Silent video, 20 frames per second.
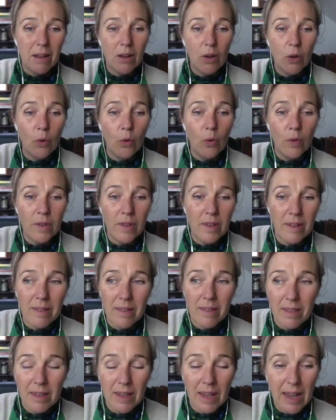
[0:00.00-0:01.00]

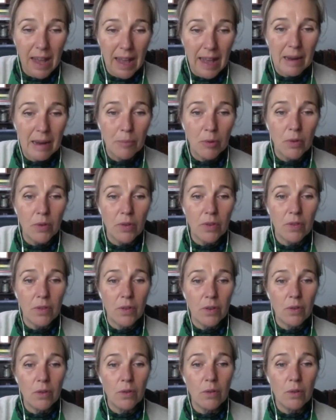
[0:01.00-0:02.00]
causes the animals
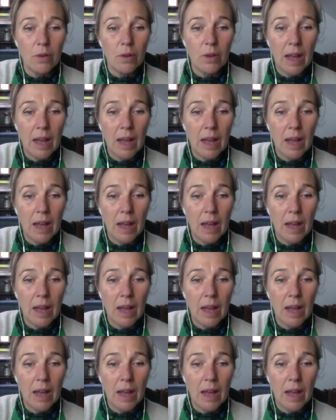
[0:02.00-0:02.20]
to